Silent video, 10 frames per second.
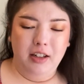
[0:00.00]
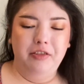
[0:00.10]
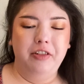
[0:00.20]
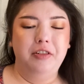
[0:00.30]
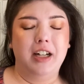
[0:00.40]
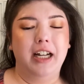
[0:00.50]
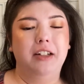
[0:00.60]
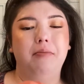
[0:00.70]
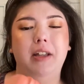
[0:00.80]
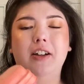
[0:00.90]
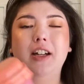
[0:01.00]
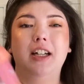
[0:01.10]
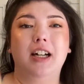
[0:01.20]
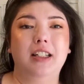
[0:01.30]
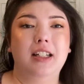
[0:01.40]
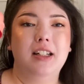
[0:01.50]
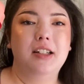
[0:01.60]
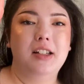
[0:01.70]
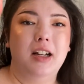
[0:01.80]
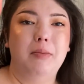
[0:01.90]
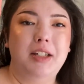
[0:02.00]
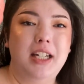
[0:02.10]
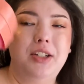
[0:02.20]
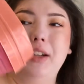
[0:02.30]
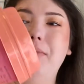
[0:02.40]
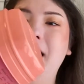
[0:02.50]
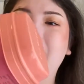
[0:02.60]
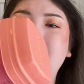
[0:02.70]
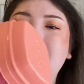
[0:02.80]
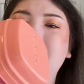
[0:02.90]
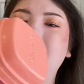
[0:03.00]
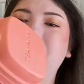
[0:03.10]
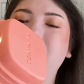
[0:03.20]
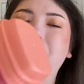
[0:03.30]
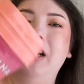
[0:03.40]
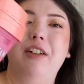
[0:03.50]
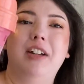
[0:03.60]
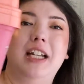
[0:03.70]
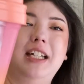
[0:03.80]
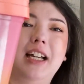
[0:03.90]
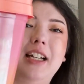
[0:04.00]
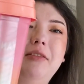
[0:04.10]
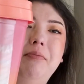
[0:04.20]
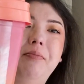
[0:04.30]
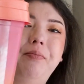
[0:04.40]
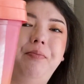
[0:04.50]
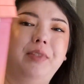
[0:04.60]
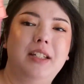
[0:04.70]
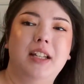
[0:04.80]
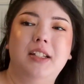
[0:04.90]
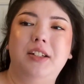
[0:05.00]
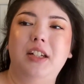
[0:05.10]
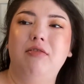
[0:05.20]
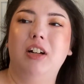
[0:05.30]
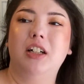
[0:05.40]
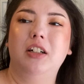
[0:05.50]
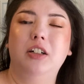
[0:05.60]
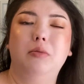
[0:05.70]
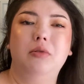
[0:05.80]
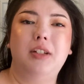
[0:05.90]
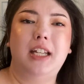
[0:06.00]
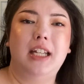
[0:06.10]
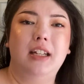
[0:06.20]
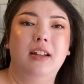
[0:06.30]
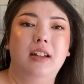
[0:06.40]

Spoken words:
Food item here, I got this at TJ Maxx for $5.99. This is a Teavana herbal tea